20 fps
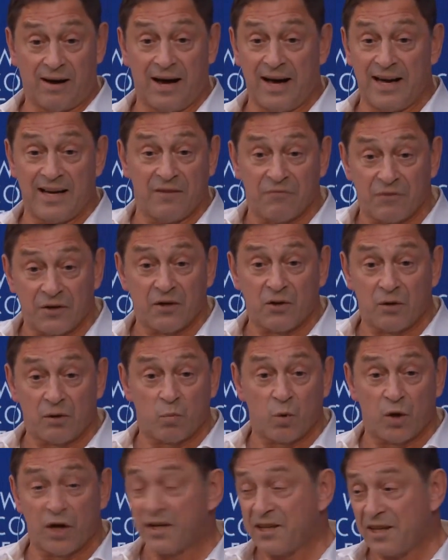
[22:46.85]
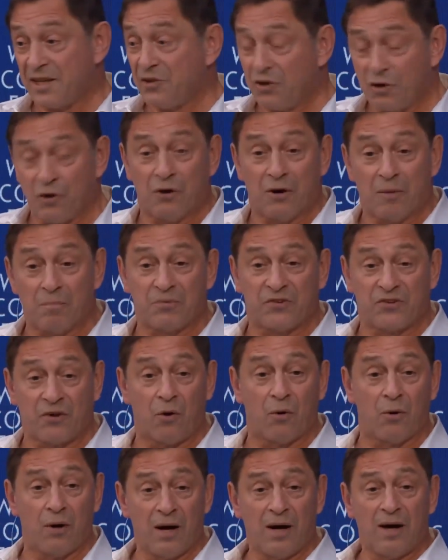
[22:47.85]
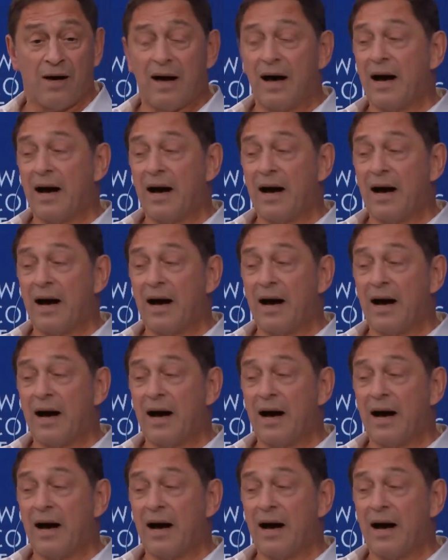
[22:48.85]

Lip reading: I live and work in Europe, so